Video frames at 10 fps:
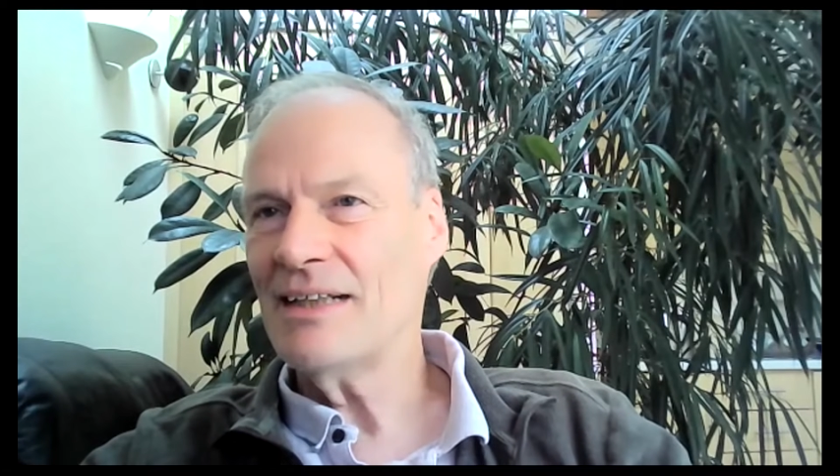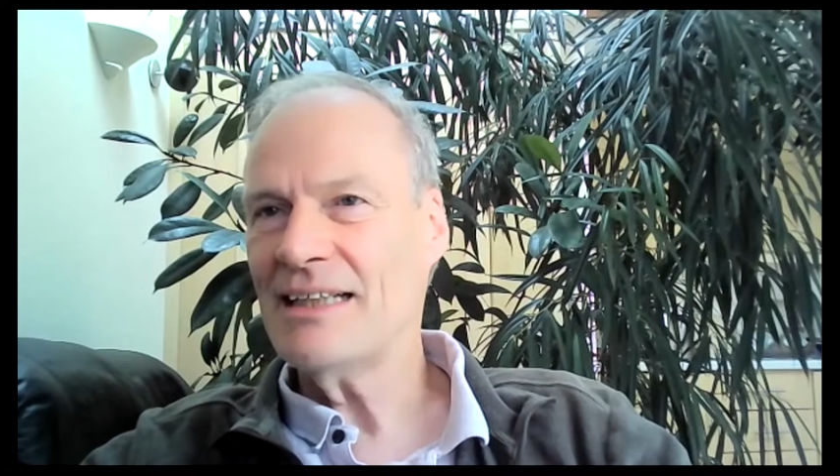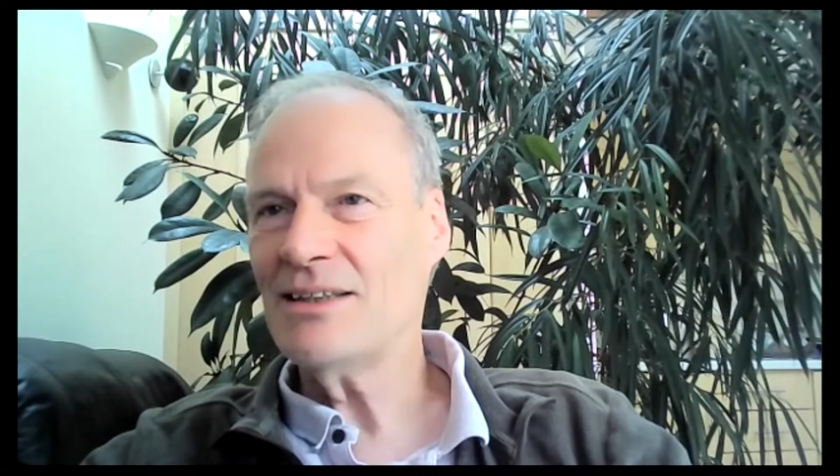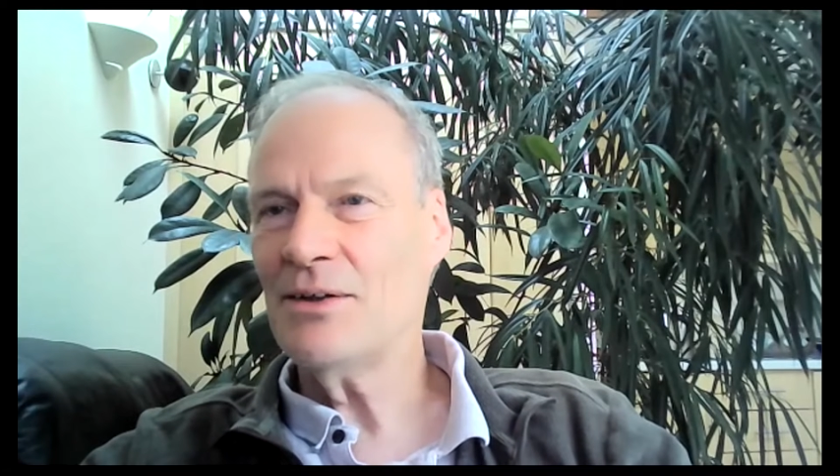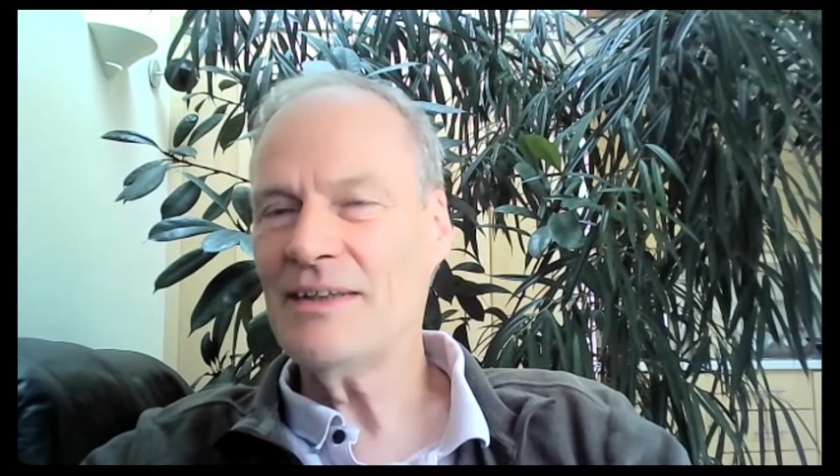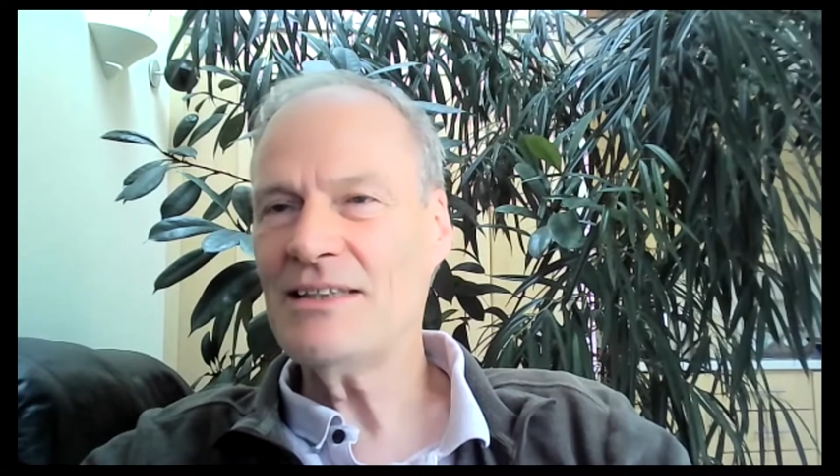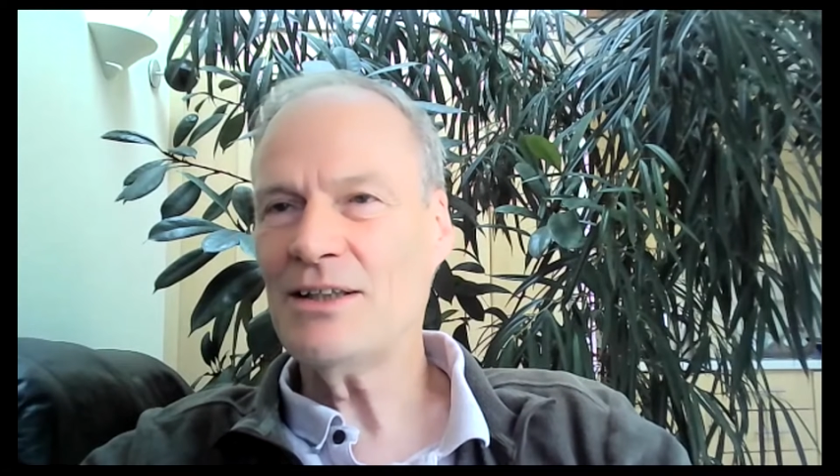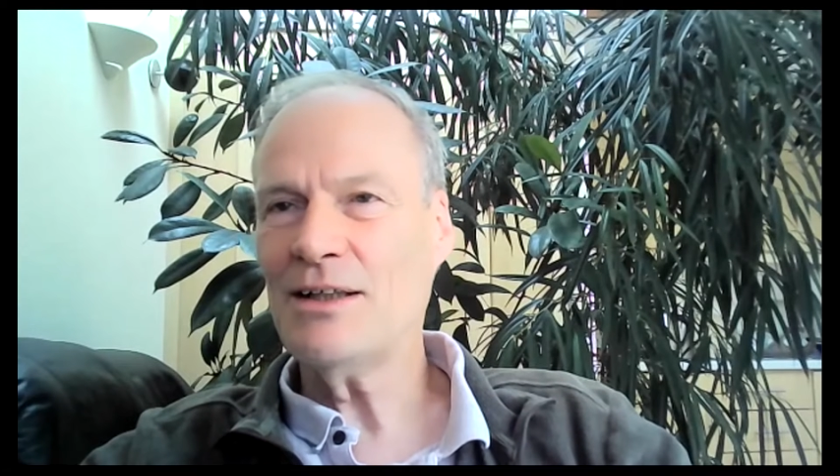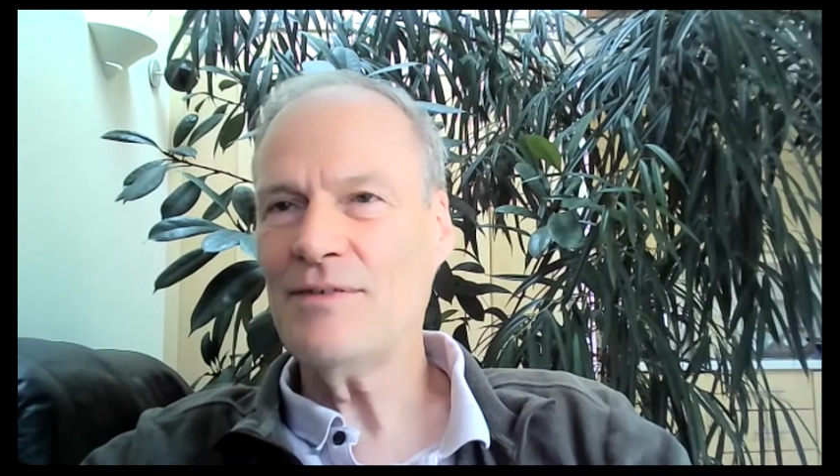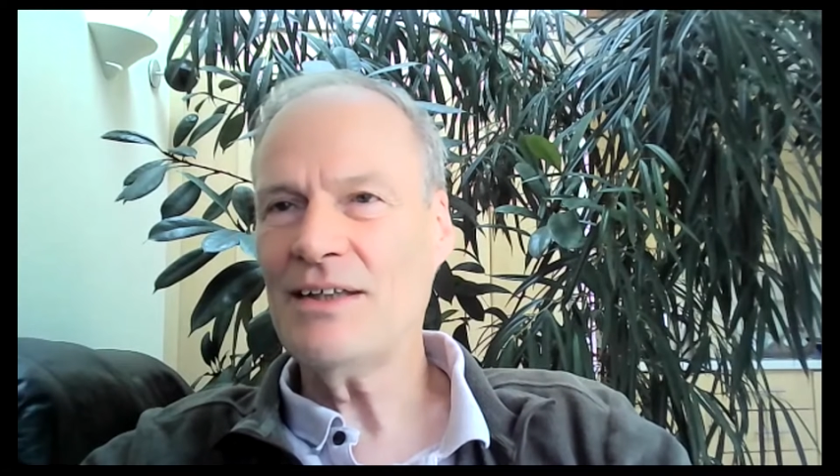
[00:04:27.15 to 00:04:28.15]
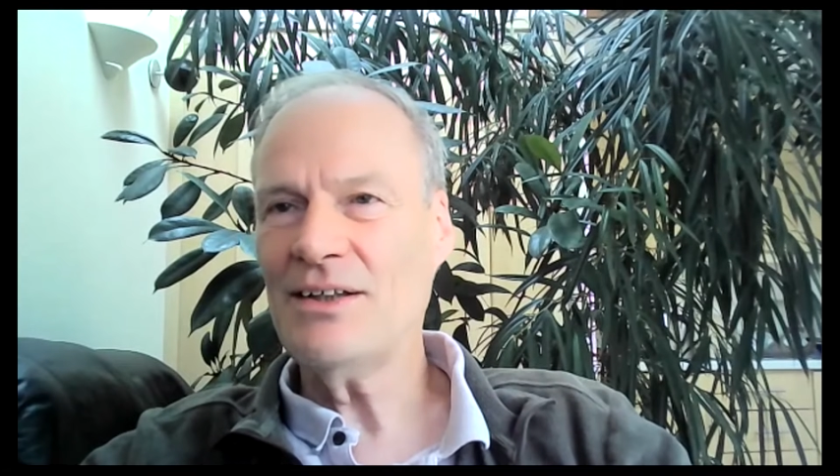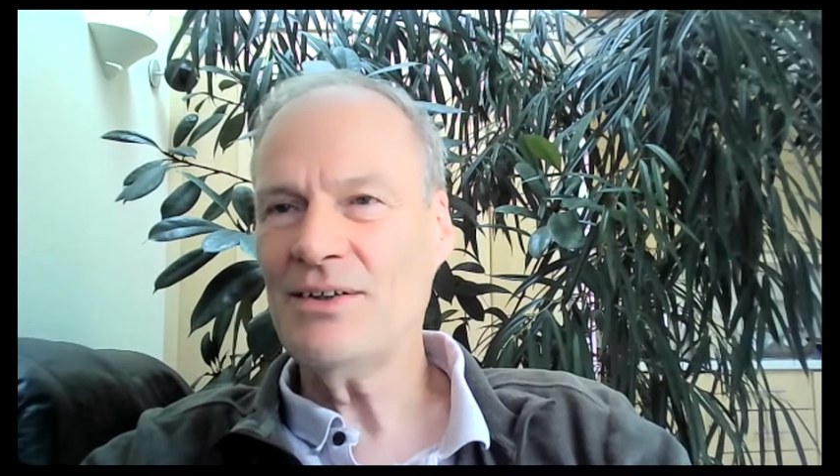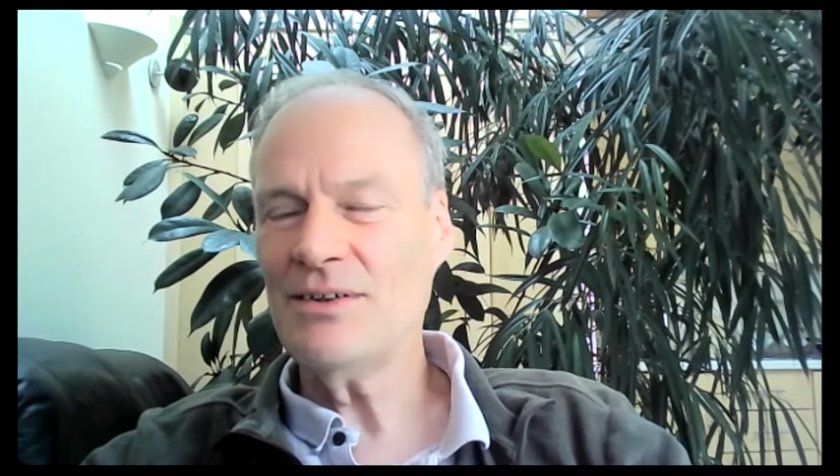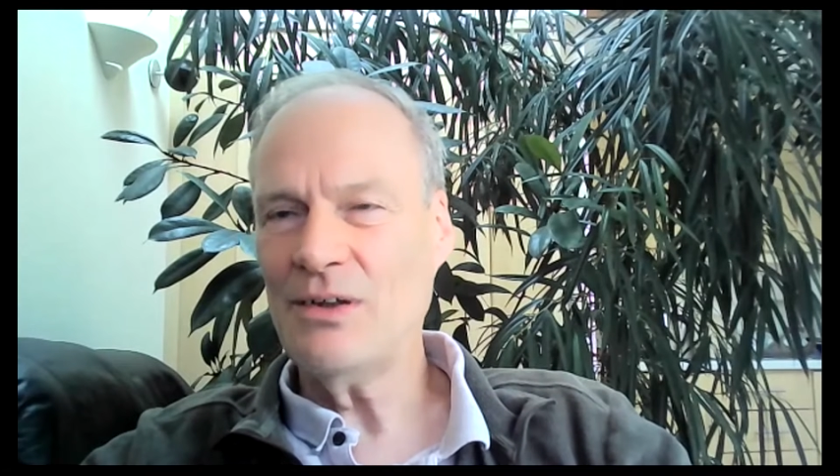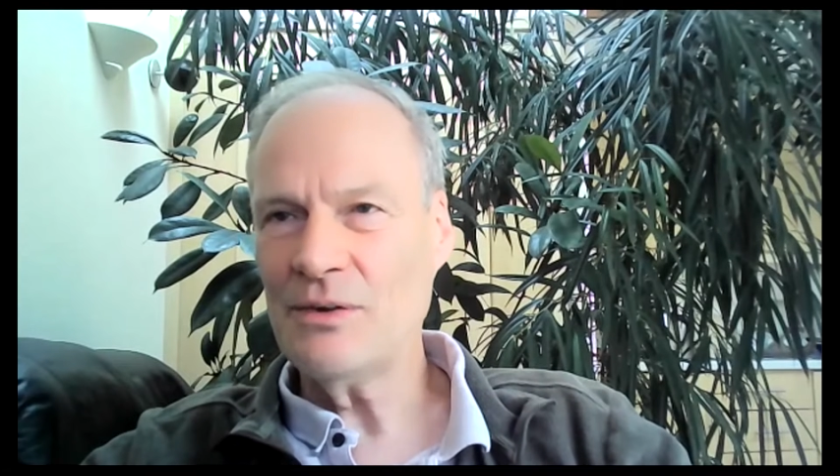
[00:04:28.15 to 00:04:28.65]
It's always serving
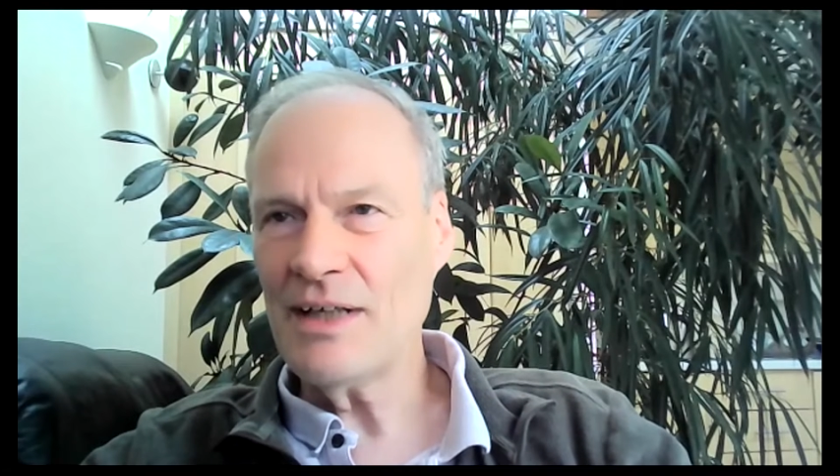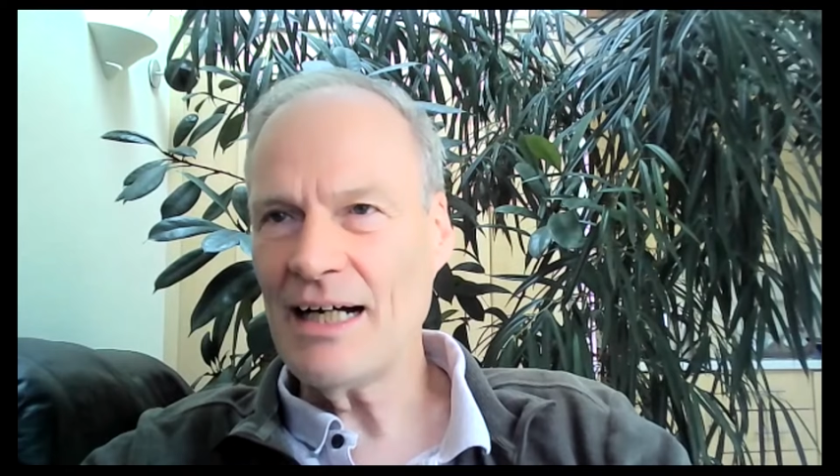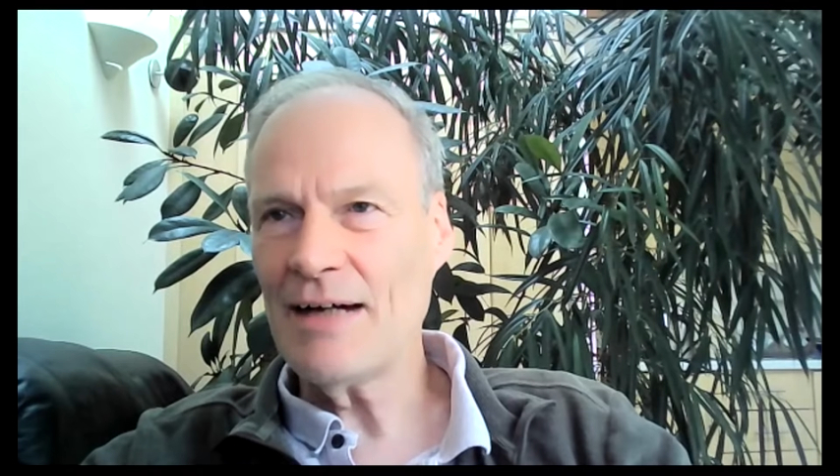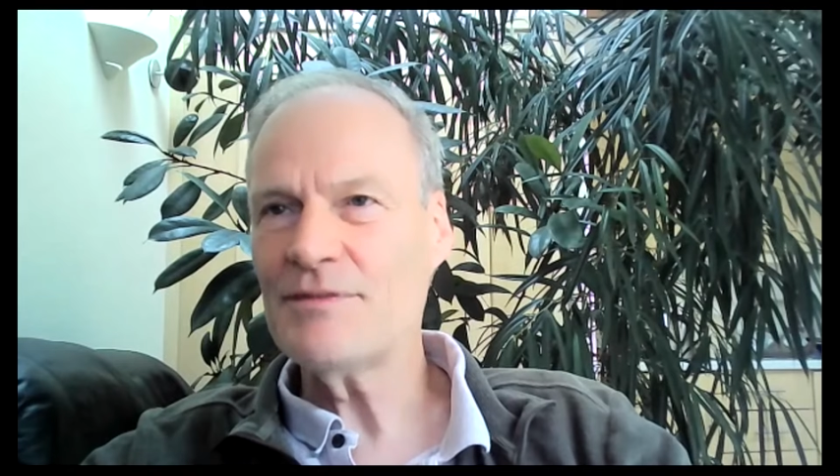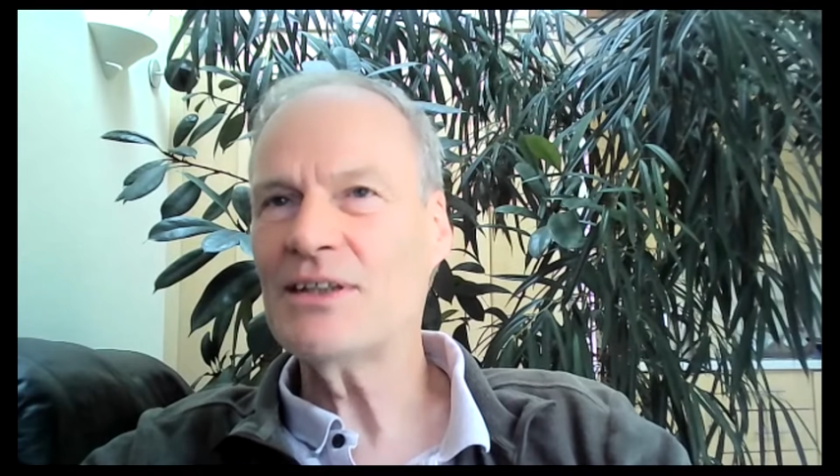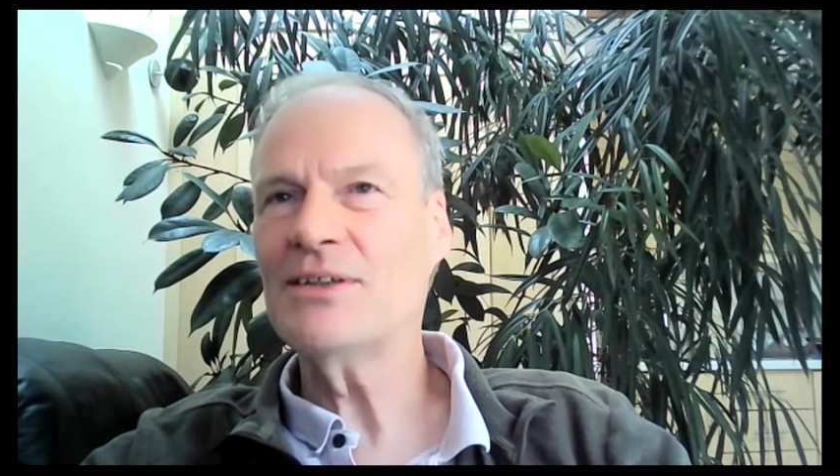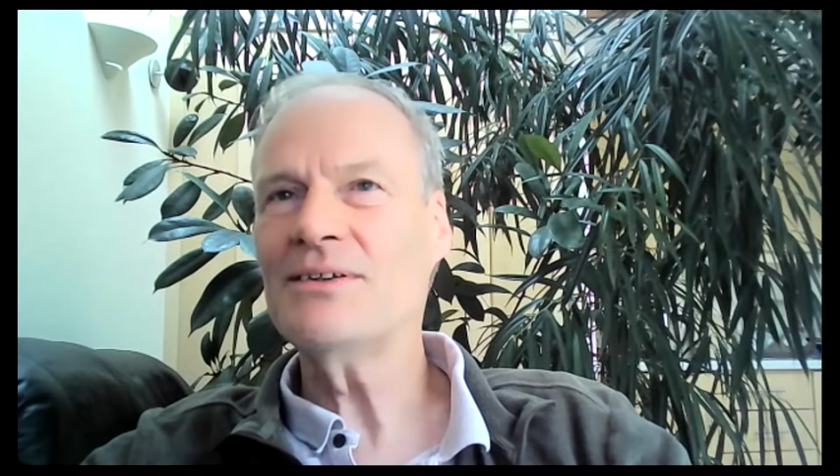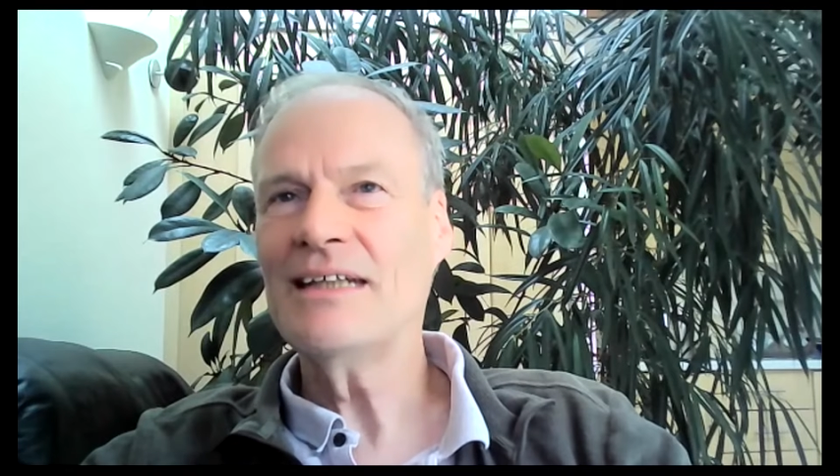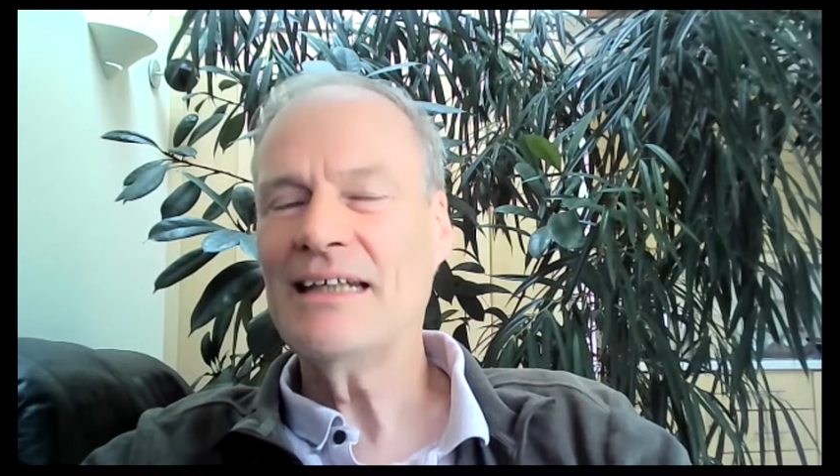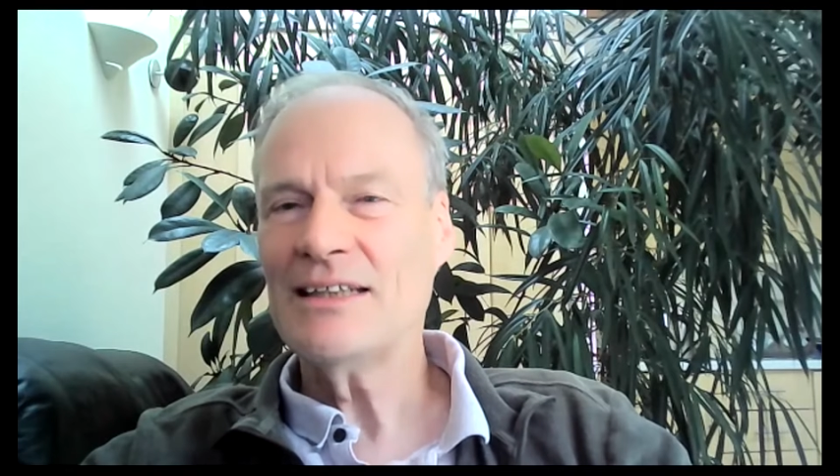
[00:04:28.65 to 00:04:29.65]
you, looking after you,